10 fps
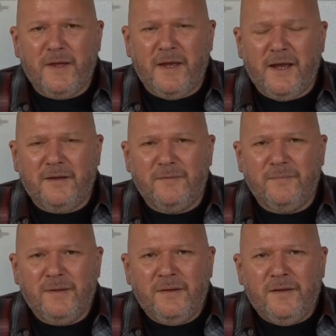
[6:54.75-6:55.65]
And
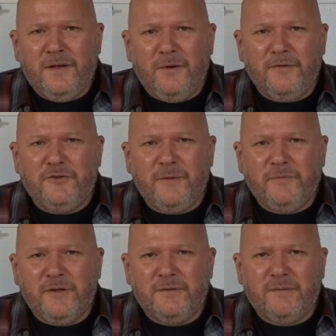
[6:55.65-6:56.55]
the
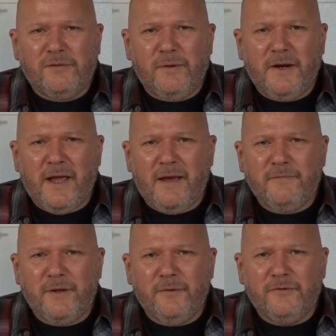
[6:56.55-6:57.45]
Jeep took
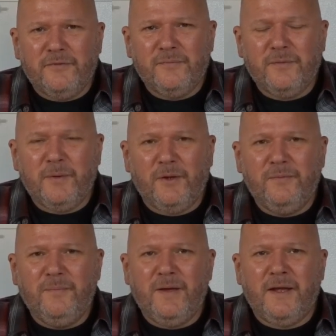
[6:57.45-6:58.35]
3.5 years to
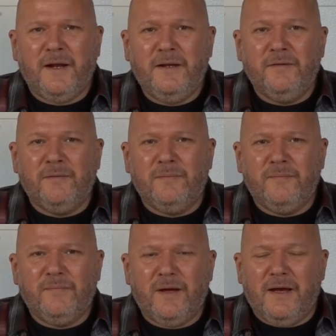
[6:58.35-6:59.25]
build, and I
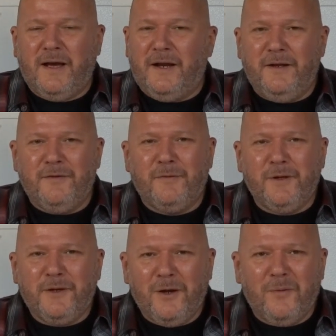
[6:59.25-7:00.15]
didn't
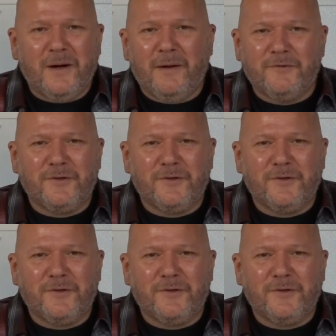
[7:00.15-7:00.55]
really know where I was